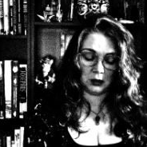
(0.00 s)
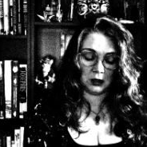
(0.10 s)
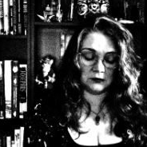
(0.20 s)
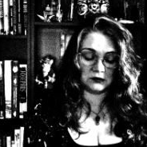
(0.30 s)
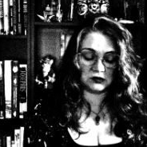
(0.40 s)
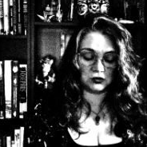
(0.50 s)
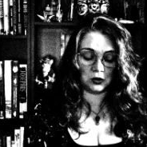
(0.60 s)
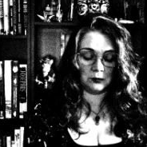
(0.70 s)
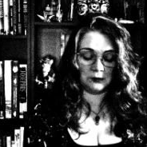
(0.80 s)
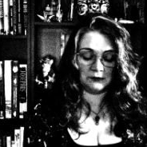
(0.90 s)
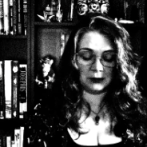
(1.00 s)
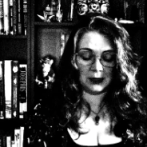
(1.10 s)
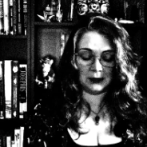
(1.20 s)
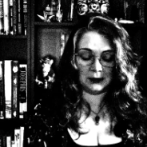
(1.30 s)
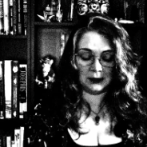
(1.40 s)
In the strobe of the
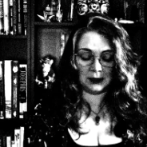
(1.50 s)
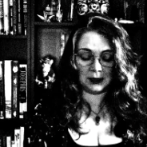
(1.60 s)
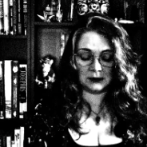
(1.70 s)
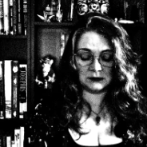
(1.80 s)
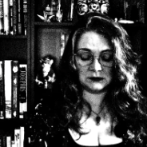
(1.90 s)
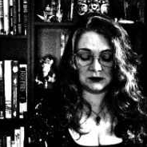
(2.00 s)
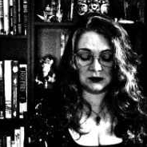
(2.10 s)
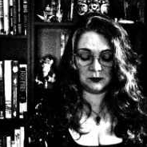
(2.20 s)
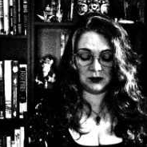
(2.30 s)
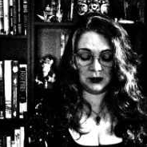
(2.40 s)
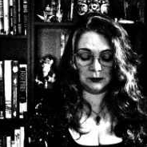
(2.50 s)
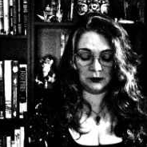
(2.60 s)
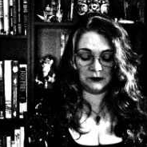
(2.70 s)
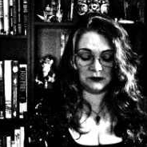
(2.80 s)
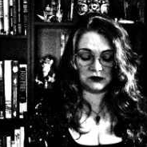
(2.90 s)
lightning, I can see the people
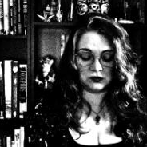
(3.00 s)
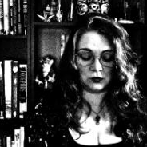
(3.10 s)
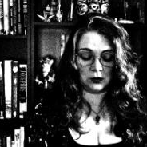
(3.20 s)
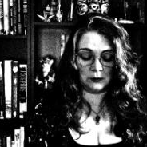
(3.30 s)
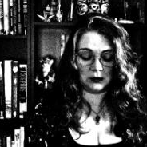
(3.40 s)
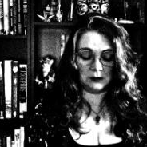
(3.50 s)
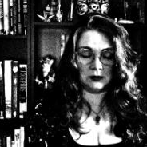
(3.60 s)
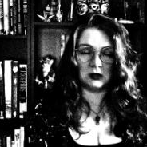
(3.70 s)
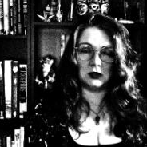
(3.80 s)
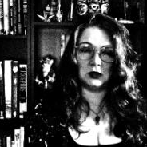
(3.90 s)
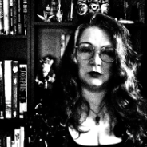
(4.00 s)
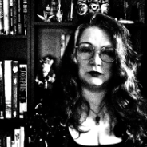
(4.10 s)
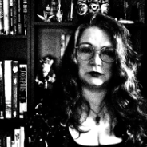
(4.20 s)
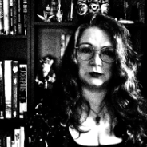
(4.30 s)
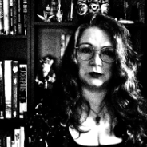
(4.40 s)
in the storm coming
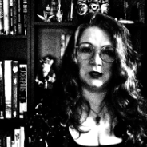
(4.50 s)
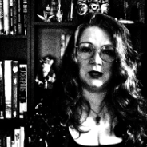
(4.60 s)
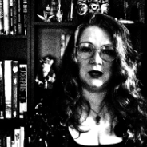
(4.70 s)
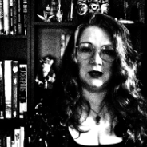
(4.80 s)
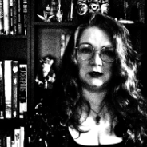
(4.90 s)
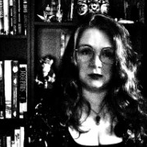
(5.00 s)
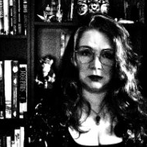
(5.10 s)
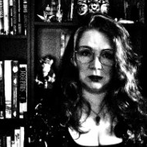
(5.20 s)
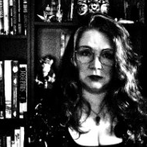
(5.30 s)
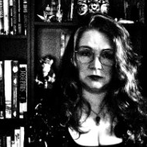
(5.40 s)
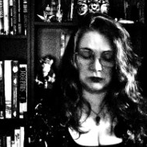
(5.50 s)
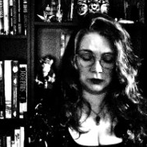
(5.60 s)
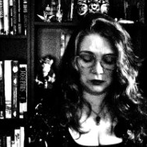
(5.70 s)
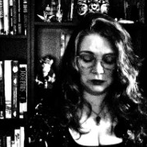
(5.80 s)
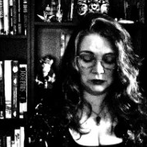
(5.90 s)
closer and
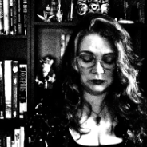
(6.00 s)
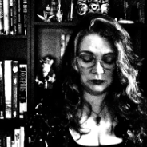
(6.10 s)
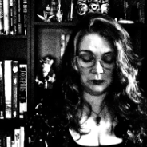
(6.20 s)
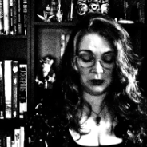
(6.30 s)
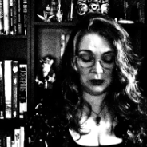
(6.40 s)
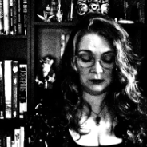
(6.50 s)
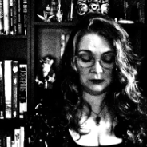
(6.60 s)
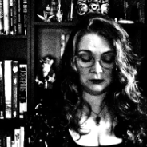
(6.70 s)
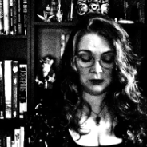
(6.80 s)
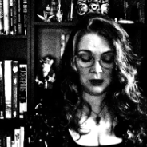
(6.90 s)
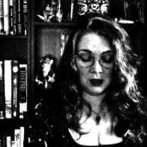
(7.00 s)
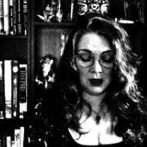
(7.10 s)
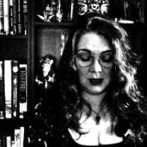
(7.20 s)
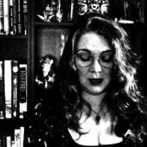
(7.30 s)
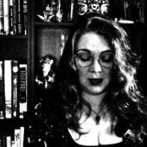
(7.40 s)
closer to me.
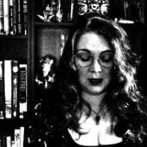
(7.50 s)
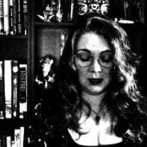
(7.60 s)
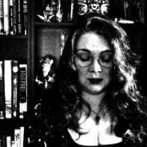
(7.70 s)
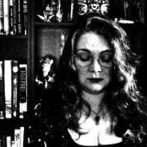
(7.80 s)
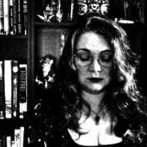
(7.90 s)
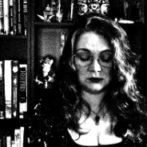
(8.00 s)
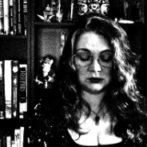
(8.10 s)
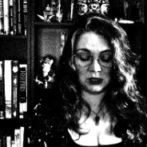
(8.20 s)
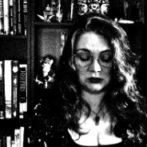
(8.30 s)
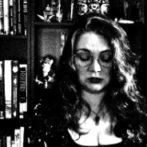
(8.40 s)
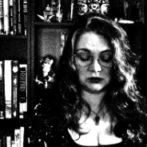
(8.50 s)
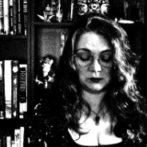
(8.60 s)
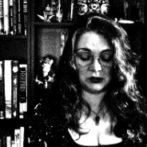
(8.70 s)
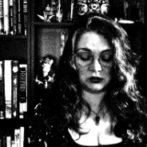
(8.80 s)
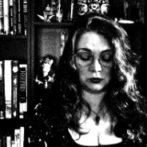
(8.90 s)
And a hand touches
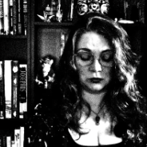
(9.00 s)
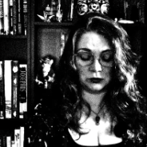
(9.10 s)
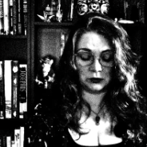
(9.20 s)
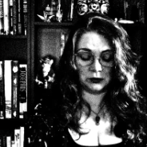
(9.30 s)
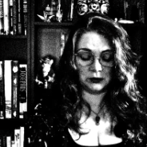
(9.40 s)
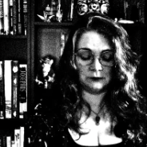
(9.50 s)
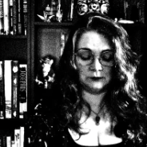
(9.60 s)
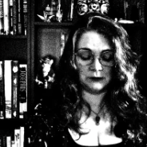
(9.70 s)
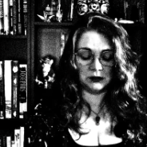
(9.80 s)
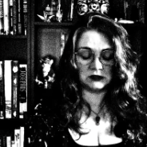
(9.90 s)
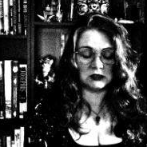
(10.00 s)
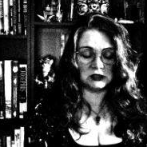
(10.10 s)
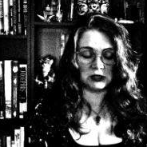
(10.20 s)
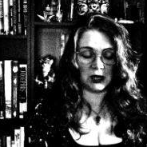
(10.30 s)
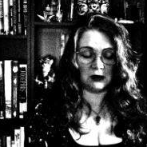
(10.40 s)
my shoulder. It's the
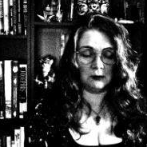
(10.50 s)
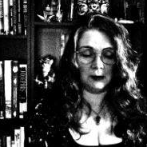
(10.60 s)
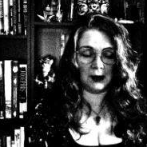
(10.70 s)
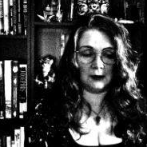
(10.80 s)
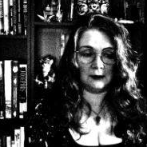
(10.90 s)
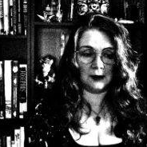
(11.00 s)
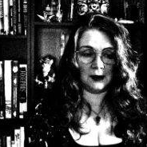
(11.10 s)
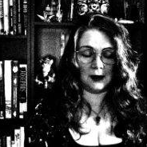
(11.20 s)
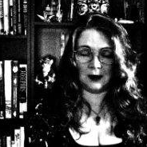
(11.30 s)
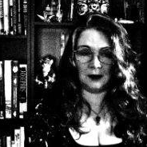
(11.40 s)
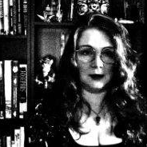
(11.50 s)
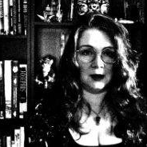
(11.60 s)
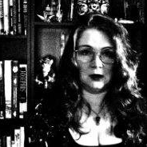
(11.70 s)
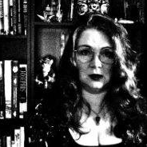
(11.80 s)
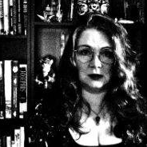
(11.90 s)
shadow man, and I
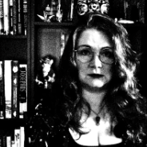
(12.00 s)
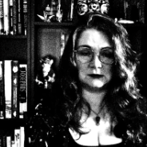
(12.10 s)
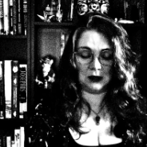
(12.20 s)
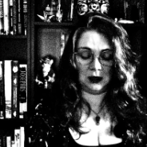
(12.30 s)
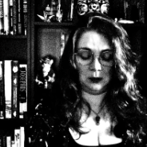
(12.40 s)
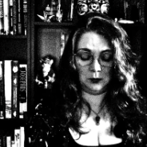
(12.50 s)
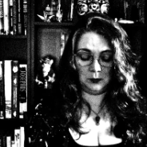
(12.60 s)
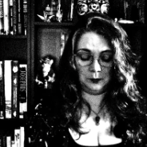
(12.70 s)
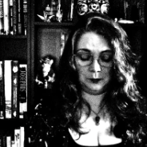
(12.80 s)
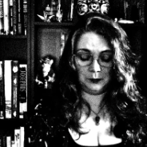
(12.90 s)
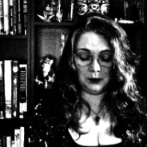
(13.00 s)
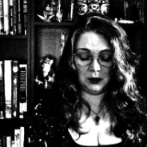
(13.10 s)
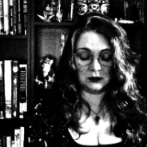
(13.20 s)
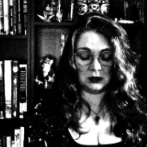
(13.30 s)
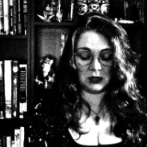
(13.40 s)
cannot escape.
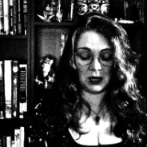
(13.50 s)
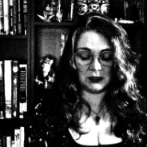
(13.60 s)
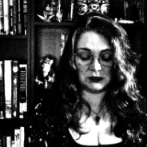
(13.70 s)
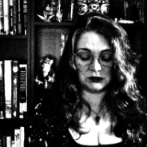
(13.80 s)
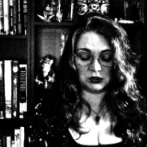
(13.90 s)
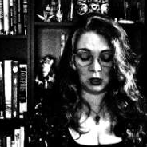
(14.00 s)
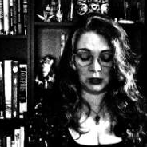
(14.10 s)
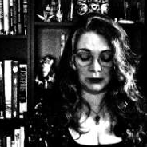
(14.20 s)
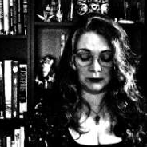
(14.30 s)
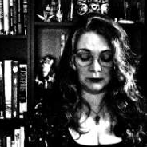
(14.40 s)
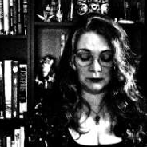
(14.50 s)
The light is gone.